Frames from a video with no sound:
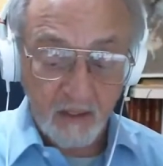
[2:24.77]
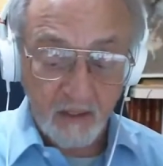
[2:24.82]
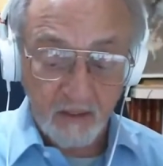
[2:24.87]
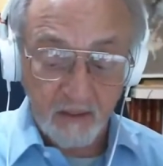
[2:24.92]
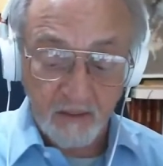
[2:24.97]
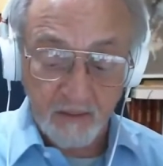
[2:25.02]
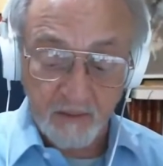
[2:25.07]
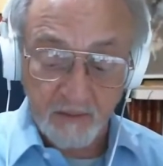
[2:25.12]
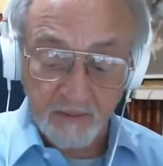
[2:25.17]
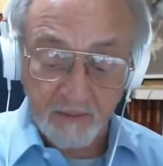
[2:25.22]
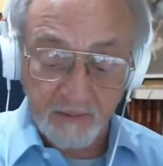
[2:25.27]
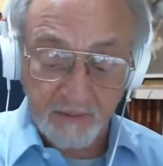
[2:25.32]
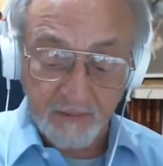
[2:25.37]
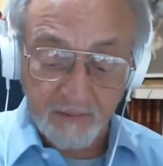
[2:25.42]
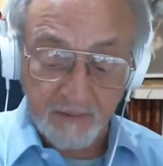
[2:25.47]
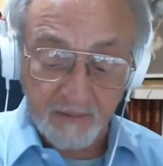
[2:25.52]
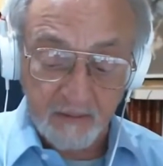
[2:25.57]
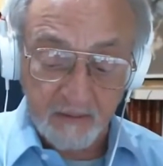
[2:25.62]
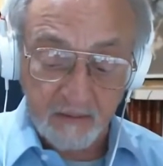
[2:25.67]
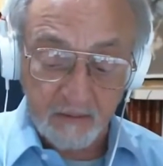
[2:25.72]
Uh,
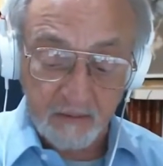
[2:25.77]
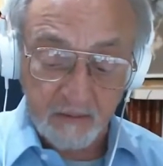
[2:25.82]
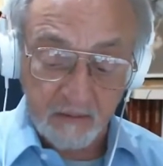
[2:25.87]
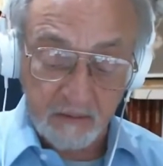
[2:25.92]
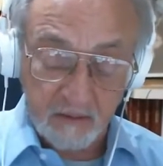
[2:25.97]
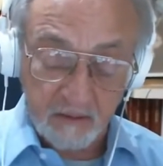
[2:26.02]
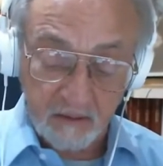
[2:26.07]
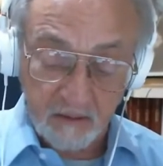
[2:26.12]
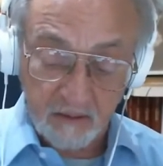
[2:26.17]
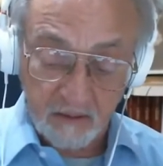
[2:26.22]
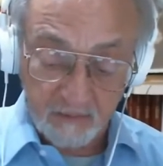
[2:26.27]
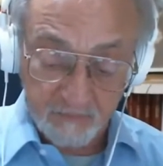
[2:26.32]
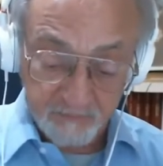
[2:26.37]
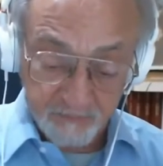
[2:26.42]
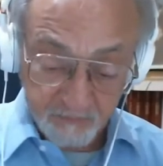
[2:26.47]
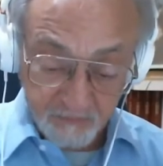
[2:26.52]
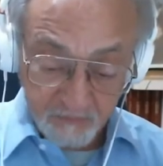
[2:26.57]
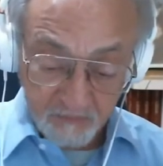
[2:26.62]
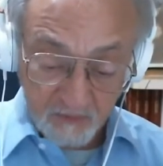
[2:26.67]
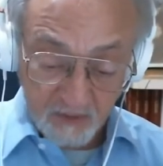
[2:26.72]
and
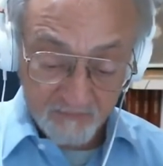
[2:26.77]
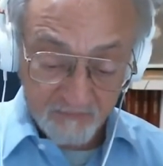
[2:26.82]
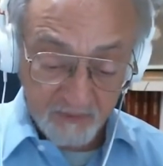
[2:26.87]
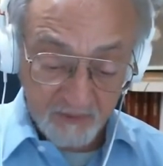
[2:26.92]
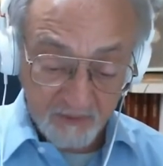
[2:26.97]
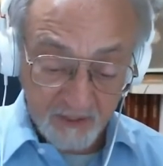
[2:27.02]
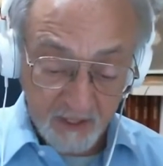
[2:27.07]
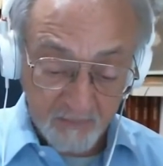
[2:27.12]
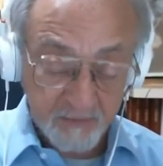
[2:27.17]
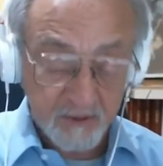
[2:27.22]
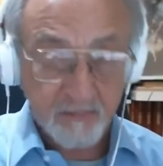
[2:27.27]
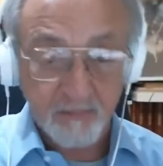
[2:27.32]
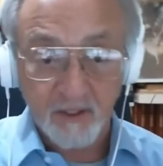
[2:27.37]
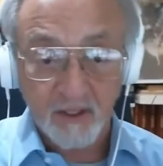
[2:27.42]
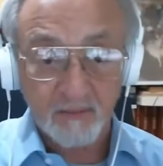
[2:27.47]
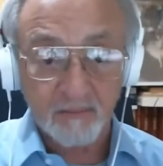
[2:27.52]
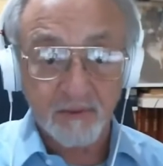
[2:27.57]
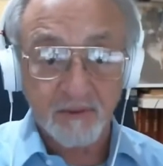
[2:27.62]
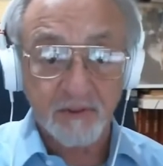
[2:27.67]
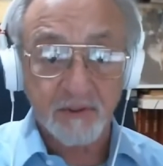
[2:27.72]
um, I'm very happy
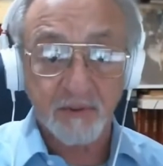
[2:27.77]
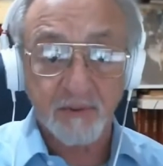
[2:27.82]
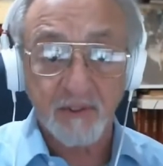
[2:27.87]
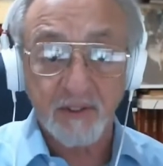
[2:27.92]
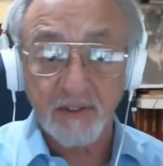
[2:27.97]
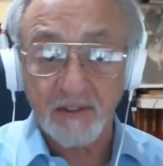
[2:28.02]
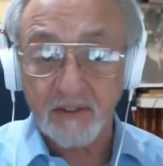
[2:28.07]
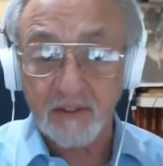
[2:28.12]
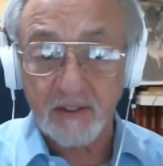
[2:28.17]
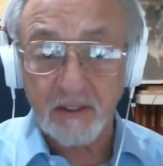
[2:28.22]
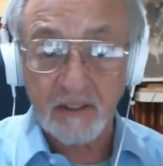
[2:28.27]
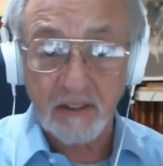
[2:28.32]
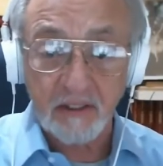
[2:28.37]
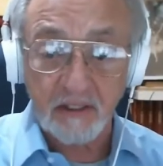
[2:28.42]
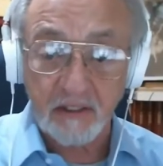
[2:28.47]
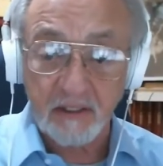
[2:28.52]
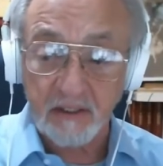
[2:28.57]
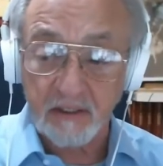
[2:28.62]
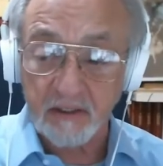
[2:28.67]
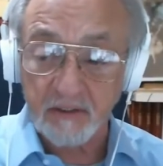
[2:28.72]
to be able to join
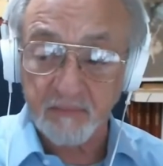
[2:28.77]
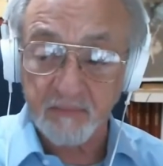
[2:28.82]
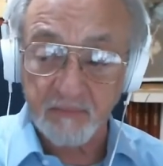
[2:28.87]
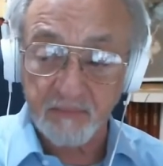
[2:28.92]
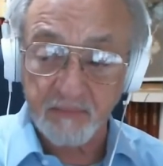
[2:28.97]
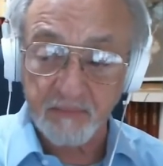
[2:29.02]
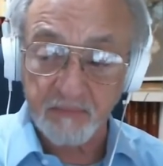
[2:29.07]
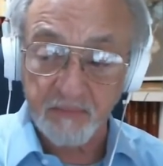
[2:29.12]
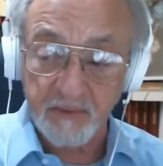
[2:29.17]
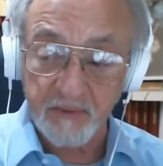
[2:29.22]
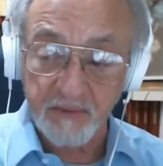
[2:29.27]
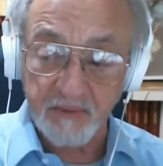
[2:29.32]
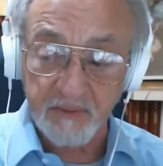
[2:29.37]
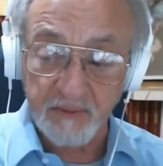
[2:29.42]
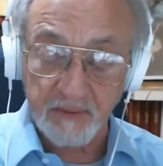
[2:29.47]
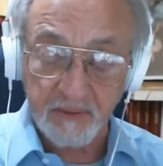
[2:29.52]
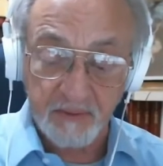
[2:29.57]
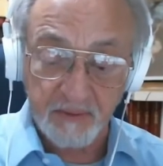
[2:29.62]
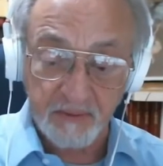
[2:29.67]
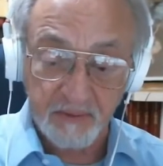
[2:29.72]
uh,
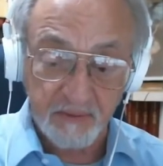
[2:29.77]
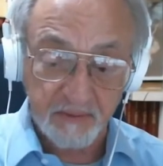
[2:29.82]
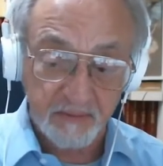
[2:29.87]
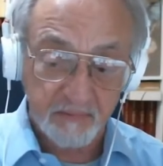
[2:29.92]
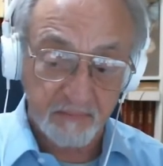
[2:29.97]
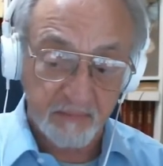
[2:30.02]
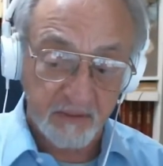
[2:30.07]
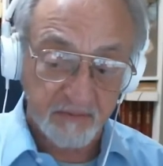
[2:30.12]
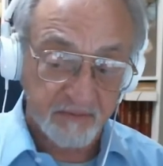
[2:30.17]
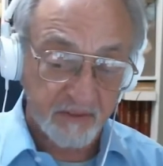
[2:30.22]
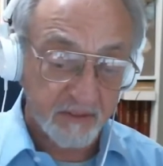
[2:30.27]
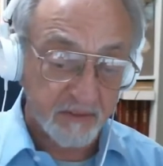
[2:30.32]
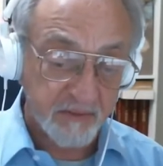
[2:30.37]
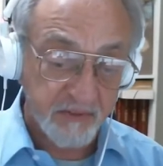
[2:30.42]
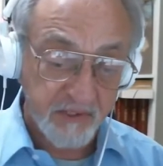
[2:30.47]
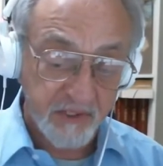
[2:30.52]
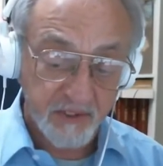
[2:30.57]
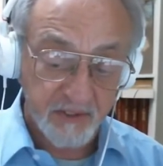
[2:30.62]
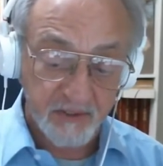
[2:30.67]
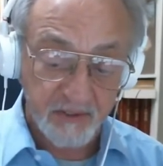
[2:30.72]
with uh, my
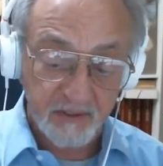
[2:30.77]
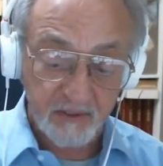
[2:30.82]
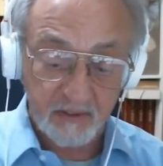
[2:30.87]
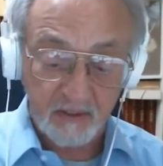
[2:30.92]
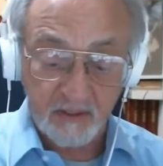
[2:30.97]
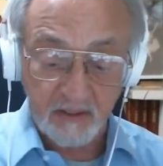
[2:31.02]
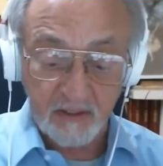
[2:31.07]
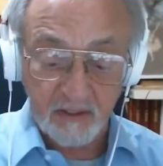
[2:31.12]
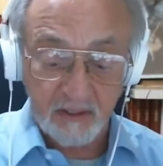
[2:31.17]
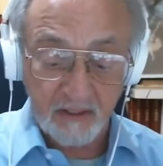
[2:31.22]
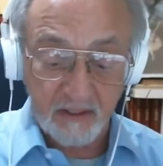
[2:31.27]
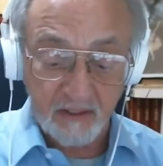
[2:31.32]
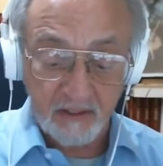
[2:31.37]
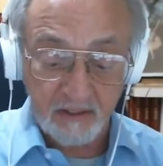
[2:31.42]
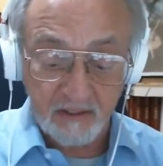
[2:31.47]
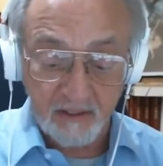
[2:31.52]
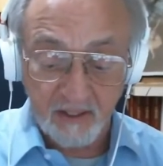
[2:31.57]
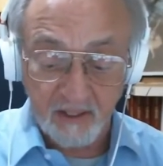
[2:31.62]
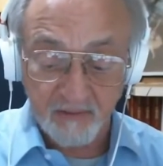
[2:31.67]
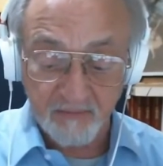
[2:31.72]
fellows here
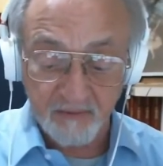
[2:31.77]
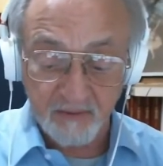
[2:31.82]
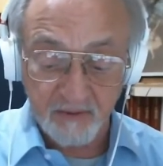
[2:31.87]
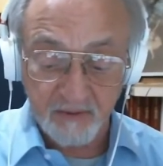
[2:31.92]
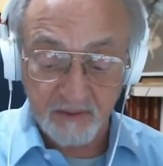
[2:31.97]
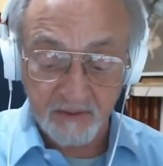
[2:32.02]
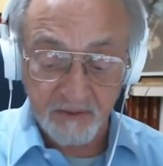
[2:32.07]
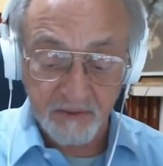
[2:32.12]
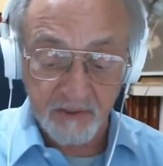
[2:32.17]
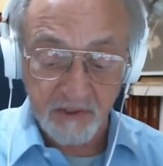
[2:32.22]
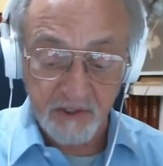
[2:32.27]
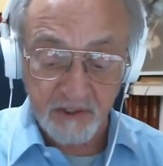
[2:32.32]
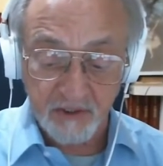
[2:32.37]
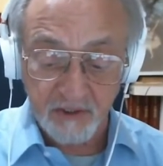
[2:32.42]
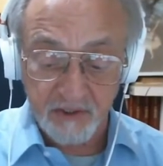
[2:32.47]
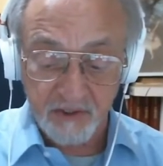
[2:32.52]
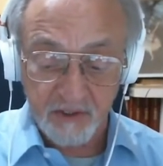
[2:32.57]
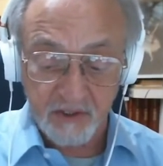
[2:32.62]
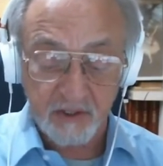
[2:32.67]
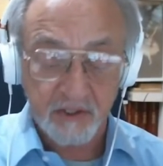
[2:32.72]
and have an
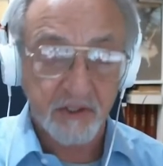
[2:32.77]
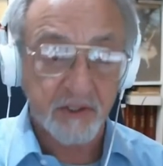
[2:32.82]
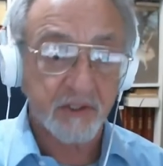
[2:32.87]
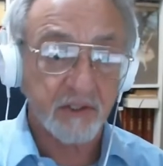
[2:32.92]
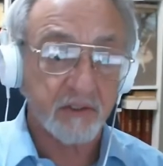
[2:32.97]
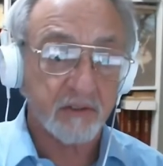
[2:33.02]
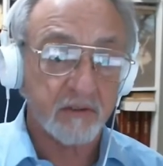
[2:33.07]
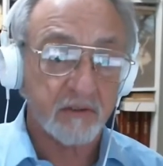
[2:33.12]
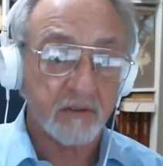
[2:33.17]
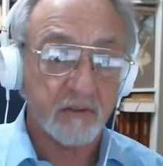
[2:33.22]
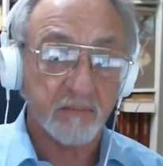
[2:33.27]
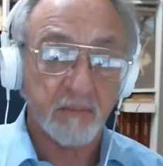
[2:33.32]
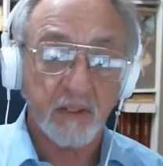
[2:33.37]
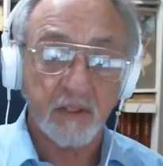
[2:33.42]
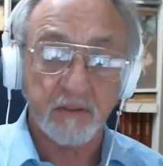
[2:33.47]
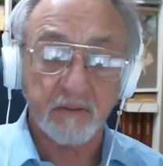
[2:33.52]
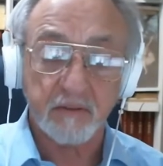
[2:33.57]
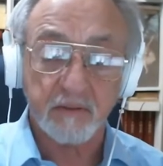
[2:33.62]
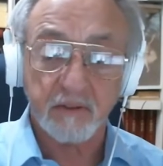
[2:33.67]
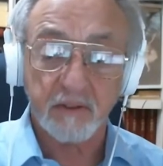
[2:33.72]
interesting discussion
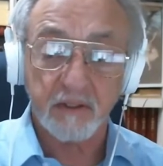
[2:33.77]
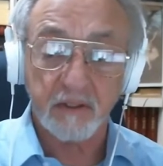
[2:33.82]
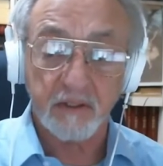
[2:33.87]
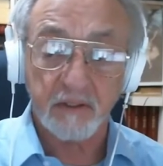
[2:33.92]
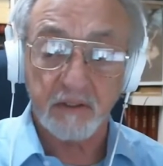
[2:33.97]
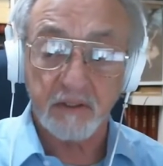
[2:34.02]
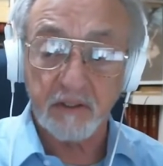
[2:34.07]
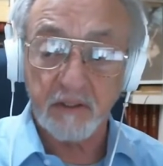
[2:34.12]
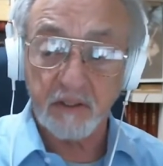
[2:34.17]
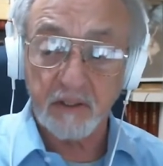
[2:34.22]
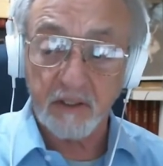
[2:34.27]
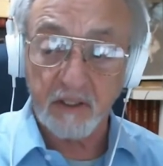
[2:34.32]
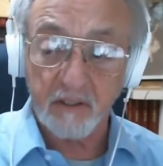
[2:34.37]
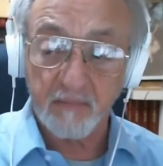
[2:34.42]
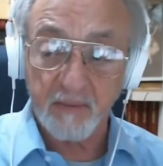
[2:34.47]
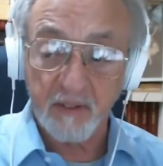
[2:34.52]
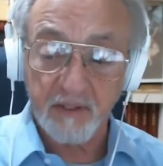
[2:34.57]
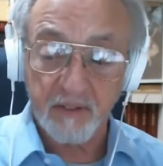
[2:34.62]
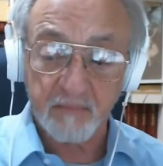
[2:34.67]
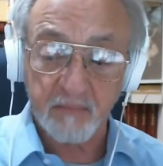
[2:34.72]
about uh,
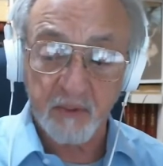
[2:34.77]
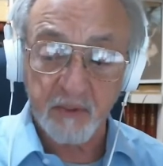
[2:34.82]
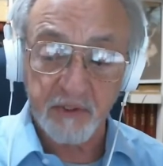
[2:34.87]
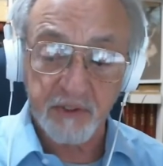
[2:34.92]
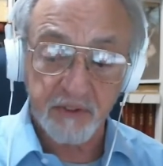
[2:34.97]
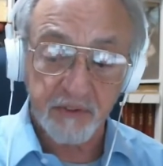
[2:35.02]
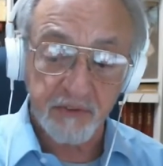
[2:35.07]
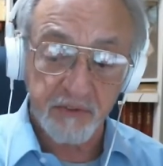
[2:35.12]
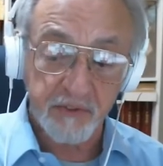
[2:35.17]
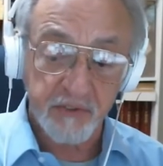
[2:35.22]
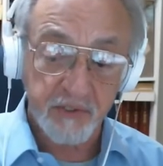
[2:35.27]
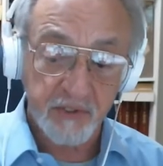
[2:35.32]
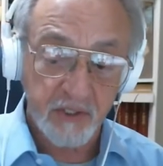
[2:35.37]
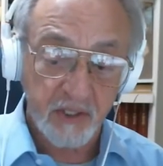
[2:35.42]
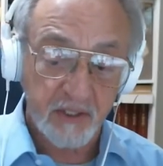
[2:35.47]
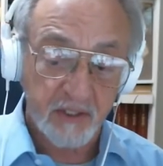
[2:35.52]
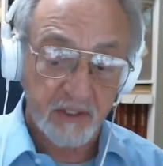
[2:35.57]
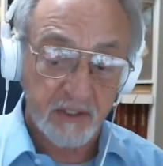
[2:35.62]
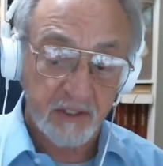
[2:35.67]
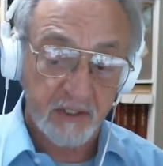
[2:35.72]
about
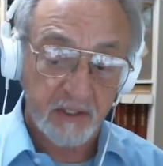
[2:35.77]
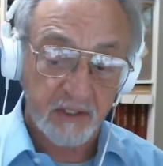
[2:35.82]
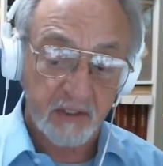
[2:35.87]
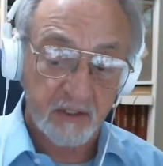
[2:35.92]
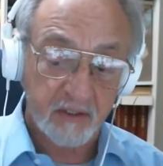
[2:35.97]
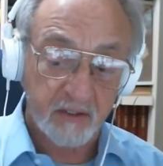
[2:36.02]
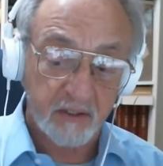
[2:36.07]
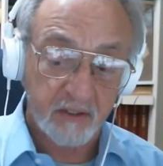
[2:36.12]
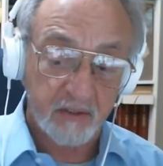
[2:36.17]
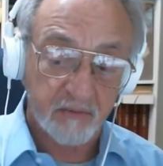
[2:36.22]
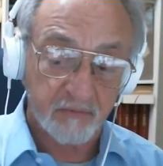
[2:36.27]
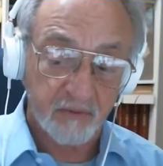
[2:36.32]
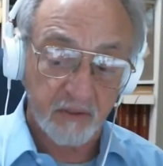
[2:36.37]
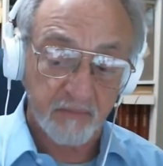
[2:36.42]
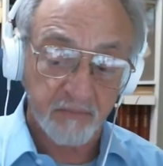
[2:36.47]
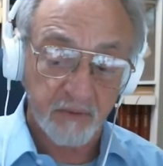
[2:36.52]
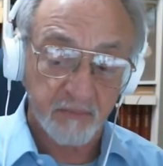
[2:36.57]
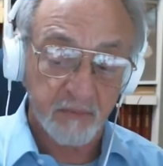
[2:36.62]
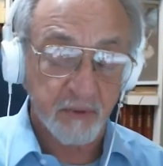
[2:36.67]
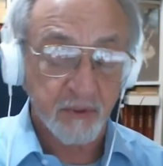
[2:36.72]
emotions and uh,
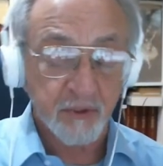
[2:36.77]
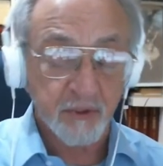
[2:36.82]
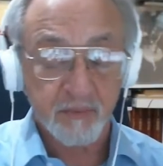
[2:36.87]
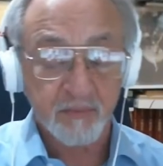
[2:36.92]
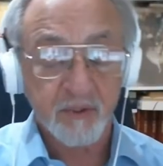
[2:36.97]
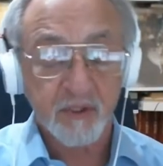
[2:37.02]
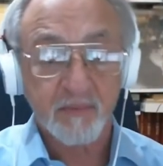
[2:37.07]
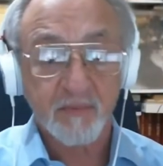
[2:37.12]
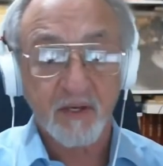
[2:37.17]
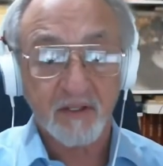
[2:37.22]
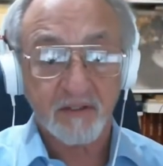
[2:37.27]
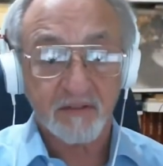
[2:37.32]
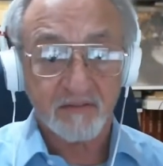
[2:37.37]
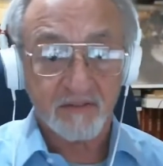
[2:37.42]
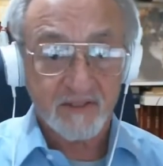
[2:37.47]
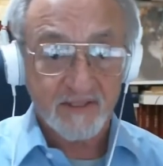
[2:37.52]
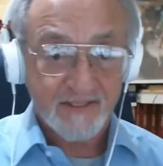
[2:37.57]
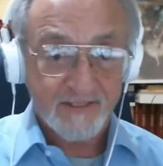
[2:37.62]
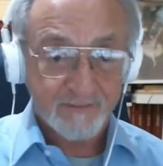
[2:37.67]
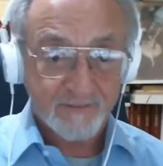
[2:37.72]
from the Buddhist
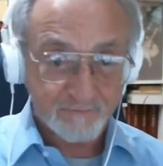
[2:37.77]
perspective.